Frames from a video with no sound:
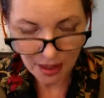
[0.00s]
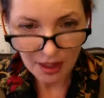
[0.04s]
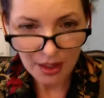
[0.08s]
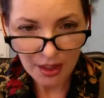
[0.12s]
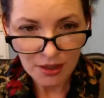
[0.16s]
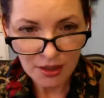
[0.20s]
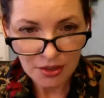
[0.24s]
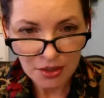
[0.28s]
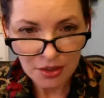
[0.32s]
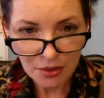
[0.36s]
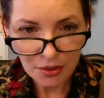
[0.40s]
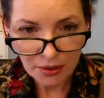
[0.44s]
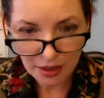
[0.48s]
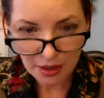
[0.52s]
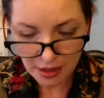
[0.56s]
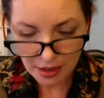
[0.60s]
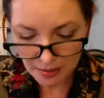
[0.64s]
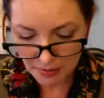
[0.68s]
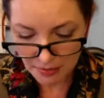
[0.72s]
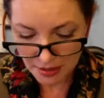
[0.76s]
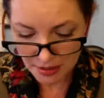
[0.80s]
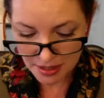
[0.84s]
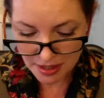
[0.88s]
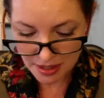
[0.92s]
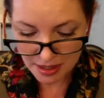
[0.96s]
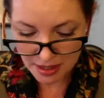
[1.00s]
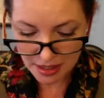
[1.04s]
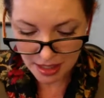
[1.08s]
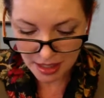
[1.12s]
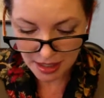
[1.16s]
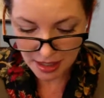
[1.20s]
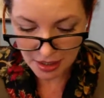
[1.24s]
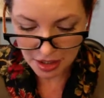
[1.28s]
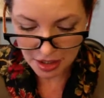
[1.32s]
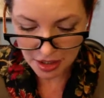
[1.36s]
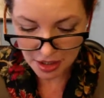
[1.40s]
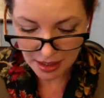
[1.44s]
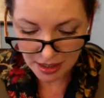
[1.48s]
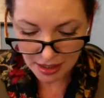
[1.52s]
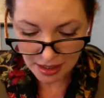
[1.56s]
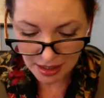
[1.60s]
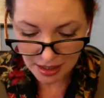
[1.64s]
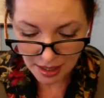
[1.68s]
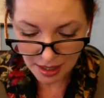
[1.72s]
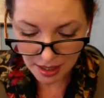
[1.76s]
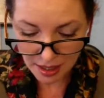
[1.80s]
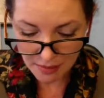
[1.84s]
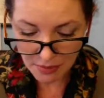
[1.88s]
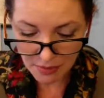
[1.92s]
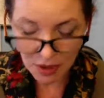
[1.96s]
During the presentation,
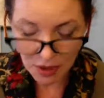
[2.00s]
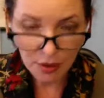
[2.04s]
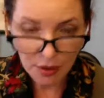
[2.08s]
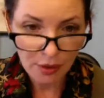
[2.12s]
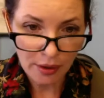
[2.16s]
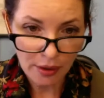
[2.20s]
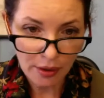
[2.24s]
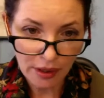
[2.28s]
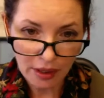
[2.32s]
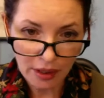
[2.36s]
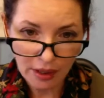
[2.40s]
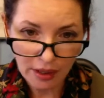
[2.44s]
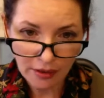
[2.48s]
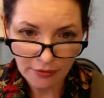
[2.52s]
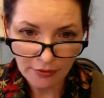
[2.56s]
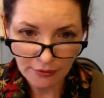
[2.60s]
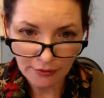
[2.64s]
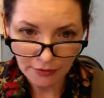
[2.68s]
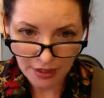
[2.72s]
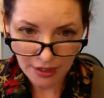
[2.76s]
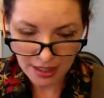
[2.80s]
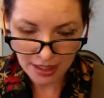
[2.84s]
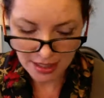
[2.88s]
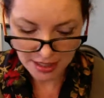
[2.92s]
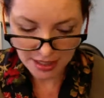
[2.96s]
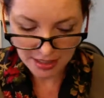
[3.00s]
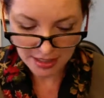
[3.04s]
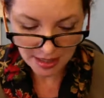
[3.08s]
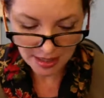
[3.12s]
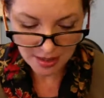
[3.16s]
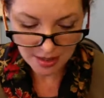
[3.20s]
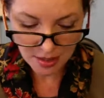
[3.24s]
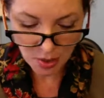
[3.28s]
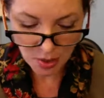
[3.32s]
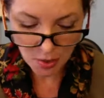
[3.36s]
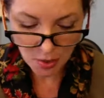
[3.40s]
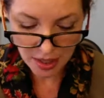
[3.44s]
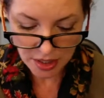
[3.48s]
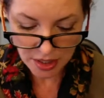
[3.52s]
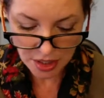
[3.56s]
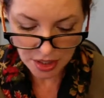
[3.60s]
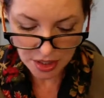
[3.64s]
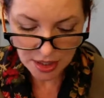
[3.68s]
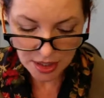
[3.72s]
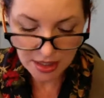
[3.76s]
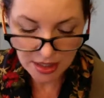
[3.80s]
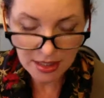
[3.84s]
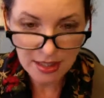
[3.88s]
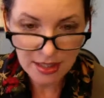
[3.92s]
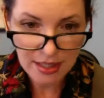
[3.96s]
you're free to send us
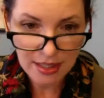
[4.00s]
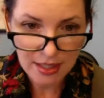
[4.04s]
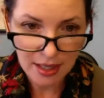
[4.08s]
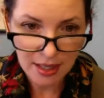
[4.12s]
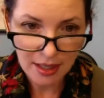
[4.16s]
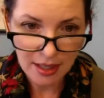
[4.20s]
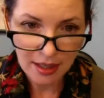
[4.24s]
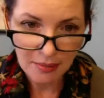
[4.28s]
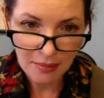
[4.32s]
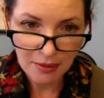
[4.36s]
questions.